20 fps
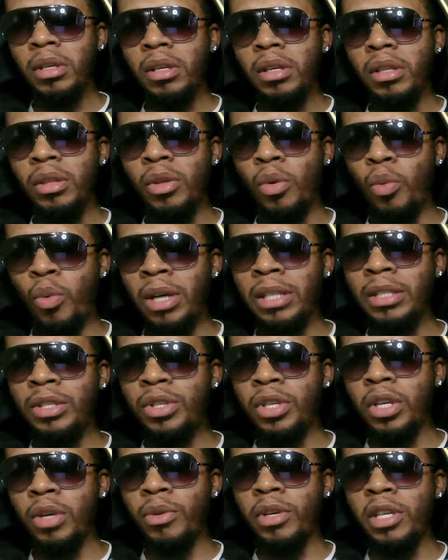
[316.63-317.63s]
the one
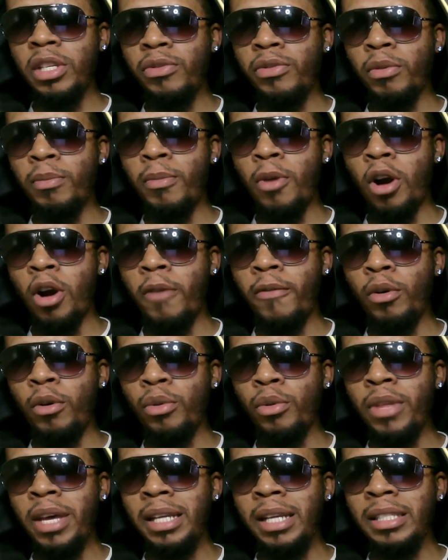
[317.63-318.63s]
series for Marvel
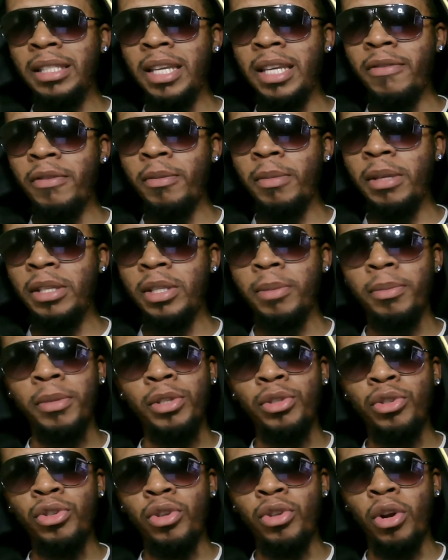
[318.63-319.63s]
that is giving me some
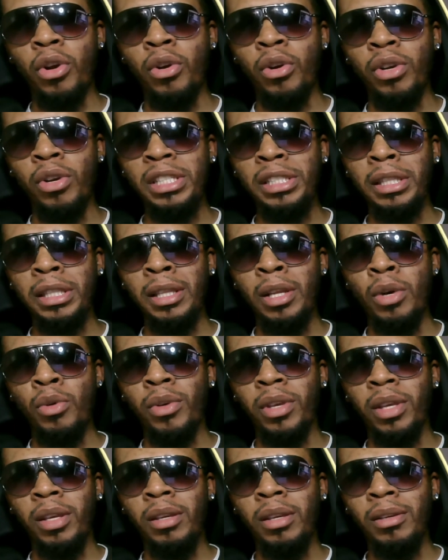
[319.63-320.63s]
concern is Loki,
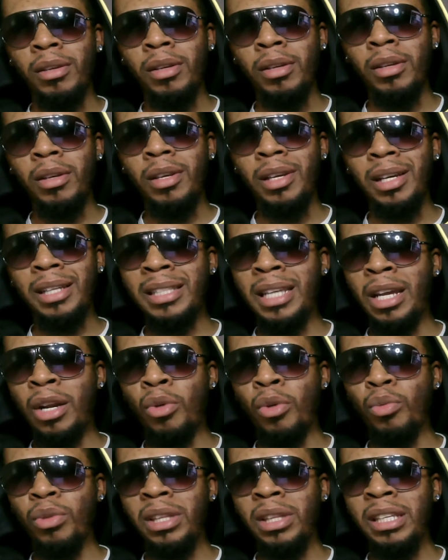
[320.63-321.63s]
because I
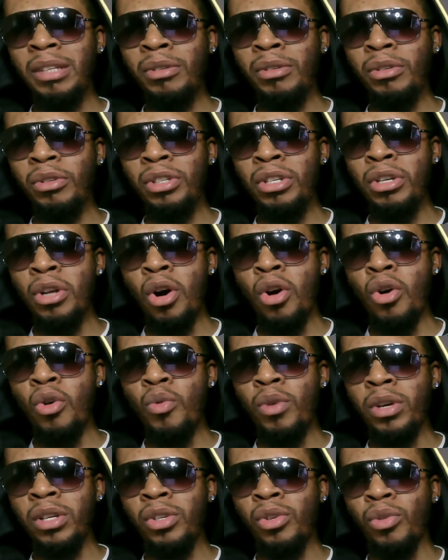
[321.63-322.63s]
don't really know
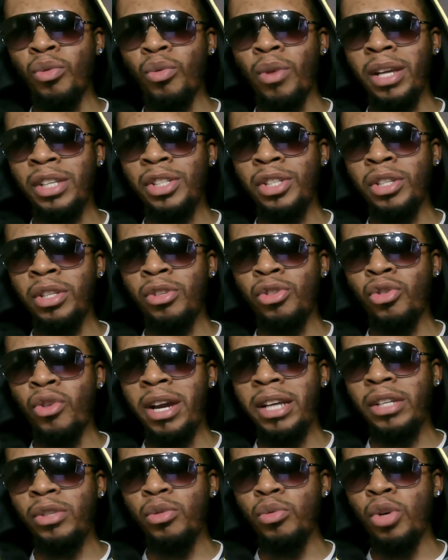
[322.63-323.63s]
what direction they're
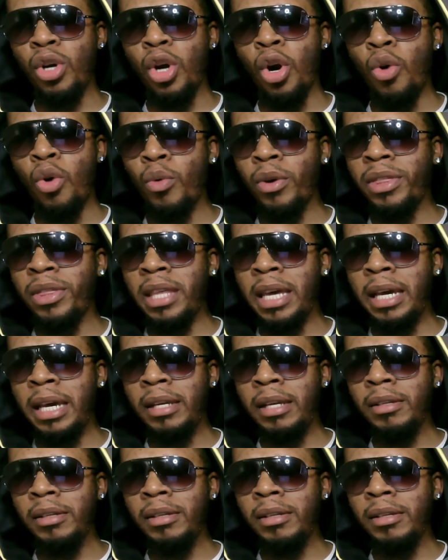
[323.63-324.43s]
trying to go with that.